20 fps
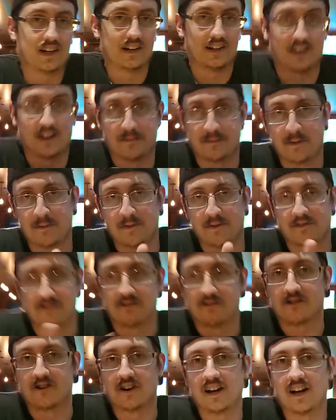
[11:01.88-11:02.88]
a lot of people to
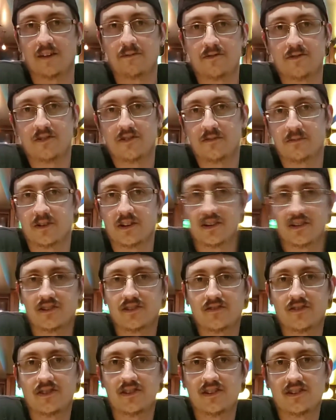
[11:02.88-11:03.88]
subscribe to us because
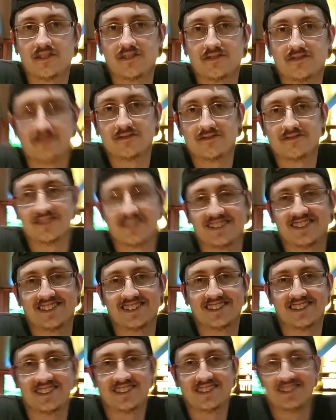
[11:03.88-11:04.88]
of
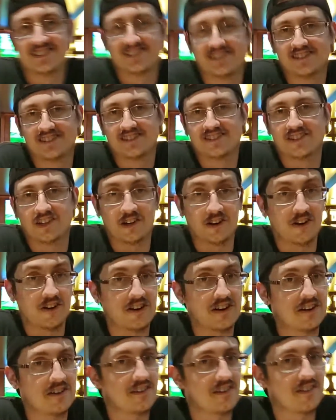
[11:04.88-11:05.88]
it. You're in
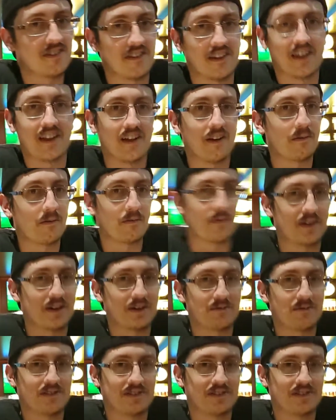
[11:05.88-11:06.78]
it, it's not health, babe.